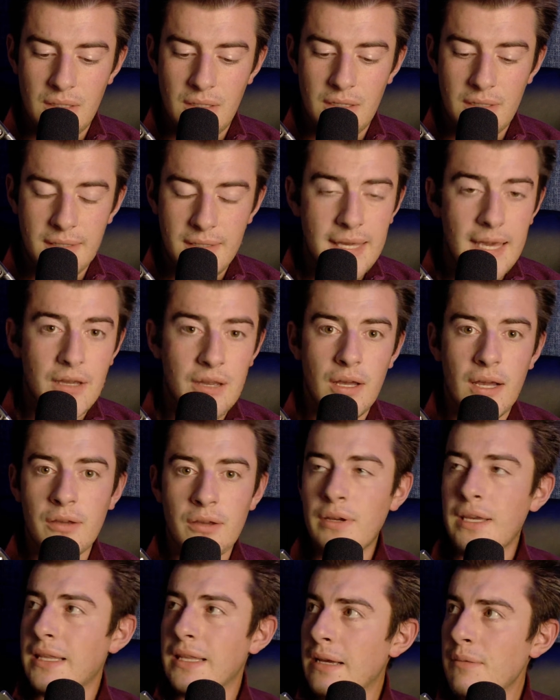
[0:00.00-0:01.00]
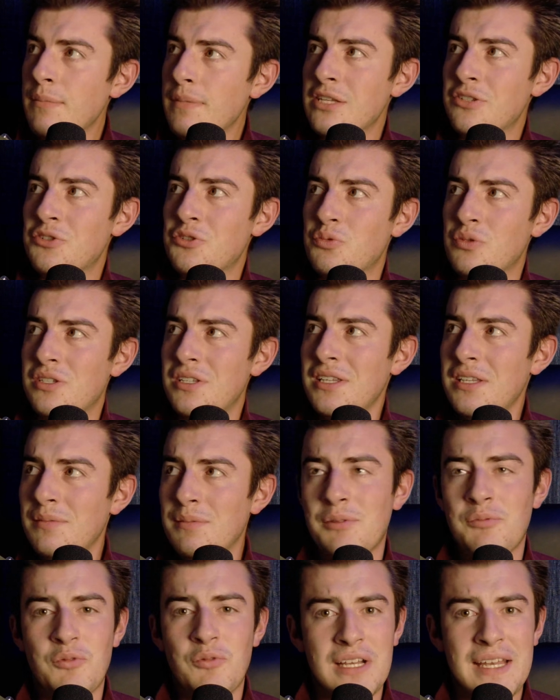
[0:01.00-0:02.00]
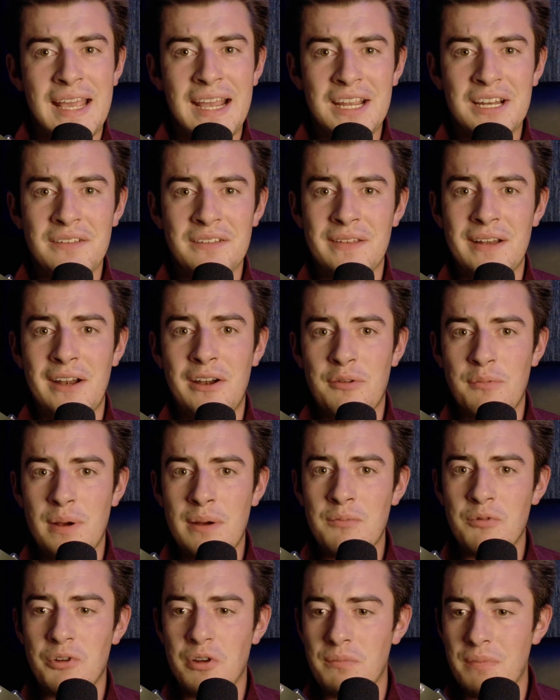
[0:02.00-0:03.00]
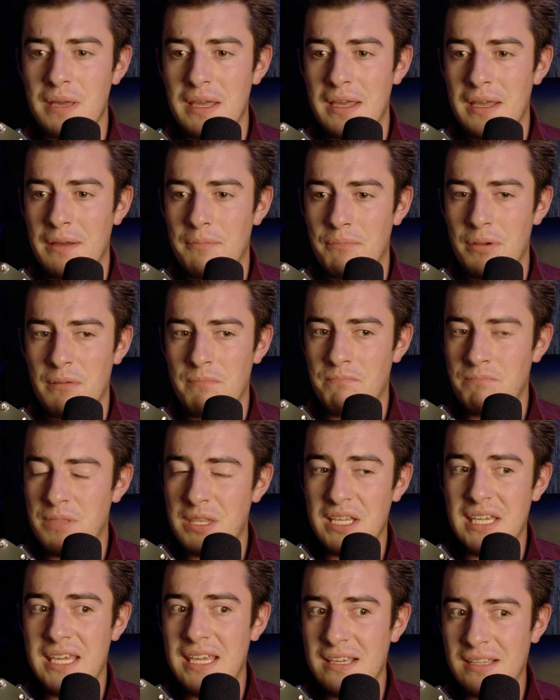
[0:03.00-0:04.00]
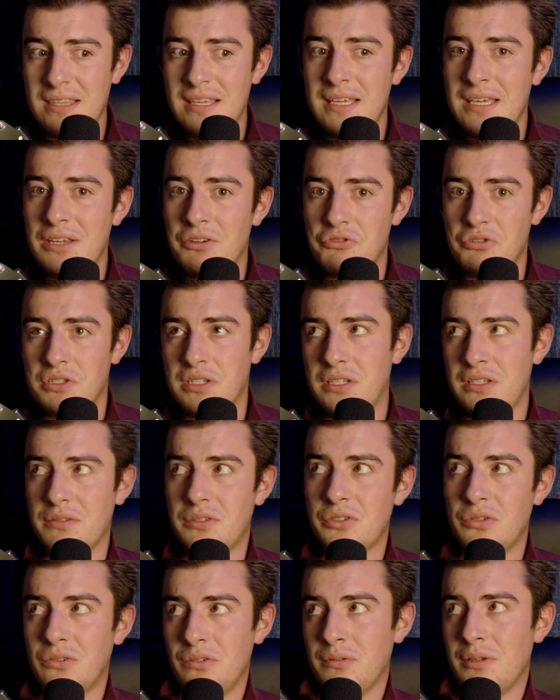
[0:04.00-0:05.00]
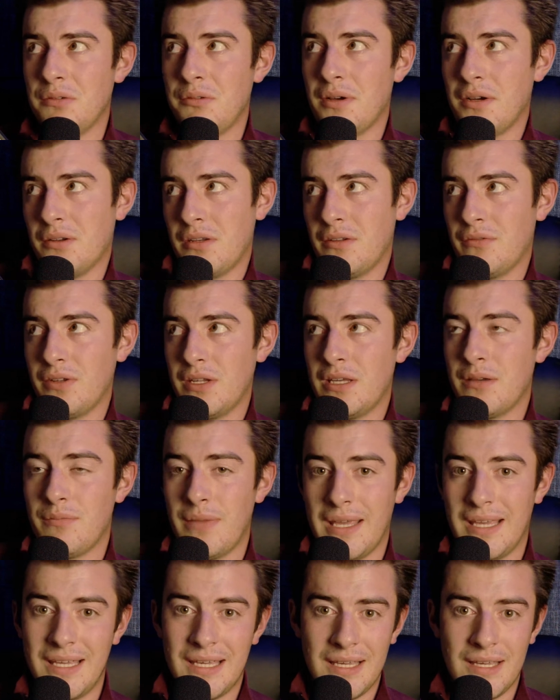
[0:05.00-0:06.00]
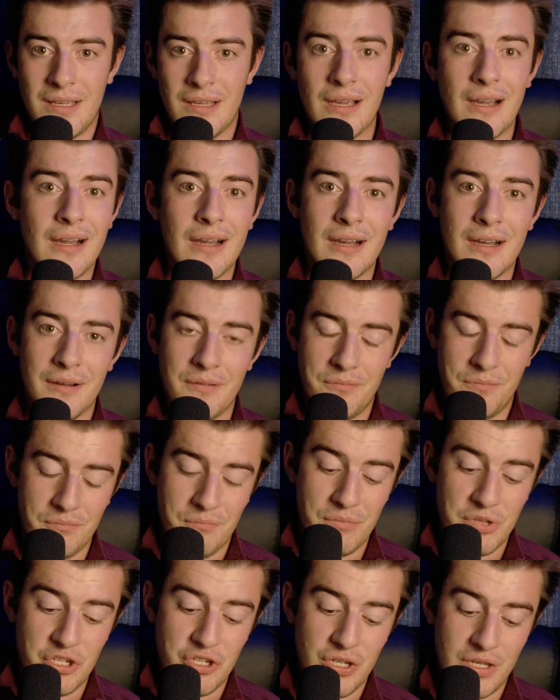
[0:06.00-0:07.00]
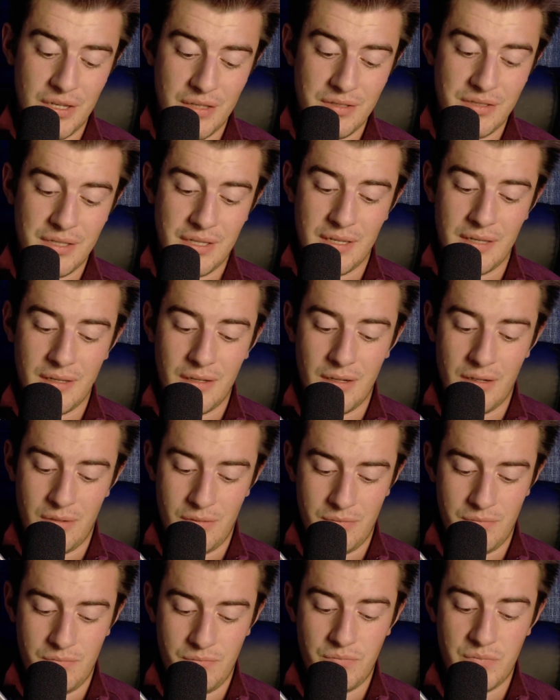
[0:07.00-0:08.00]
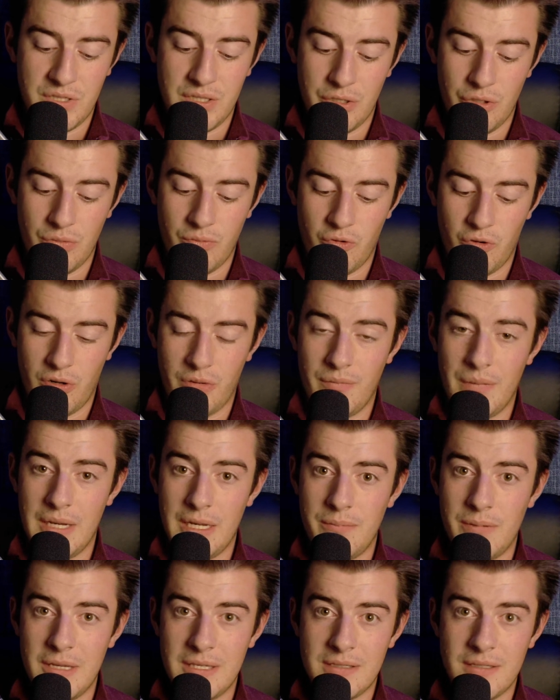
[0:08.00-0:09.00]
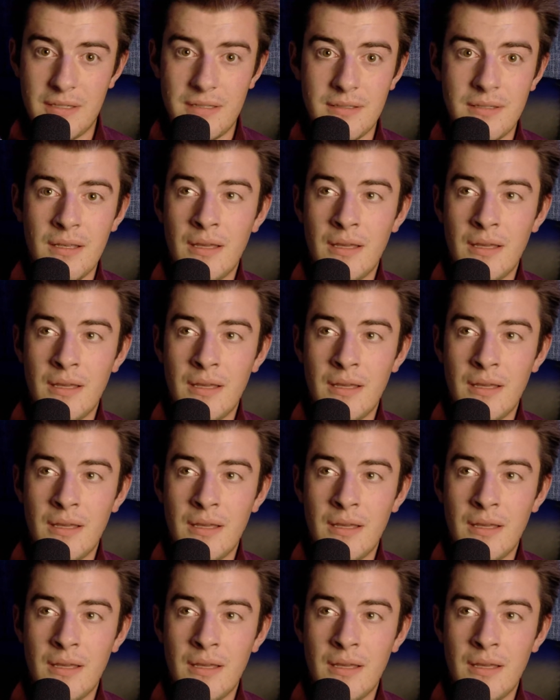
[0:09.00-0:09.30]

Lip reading: Yeah, okay, that message was a little bit more negative than I remember it being. But the key thing here is that he told me about NVIDIA making machines like single board mini PCs